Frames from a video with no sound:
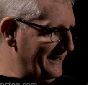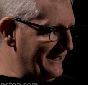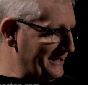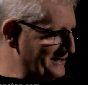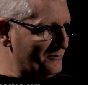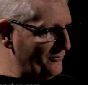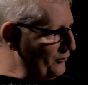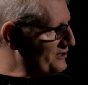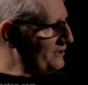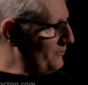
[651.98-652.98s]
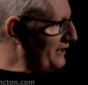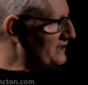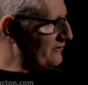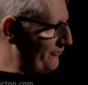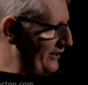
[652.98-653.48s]
like I said before, it's
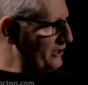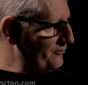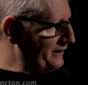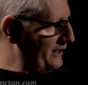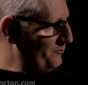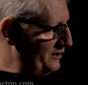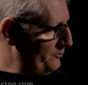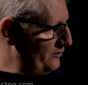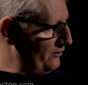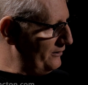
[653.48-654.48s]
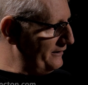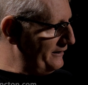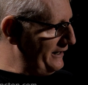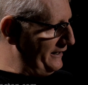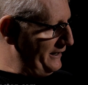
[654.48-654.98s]
immensely flattering that
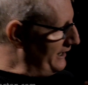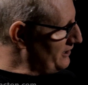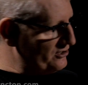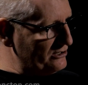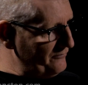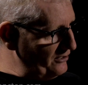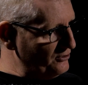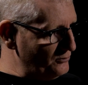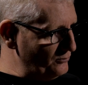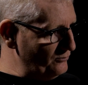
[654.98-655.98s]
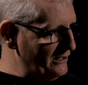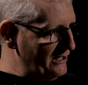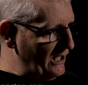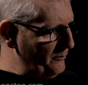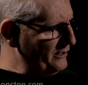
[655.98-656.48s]
people like the stuff I do.
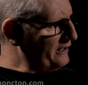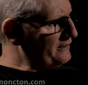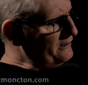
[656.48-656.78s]
I mean, like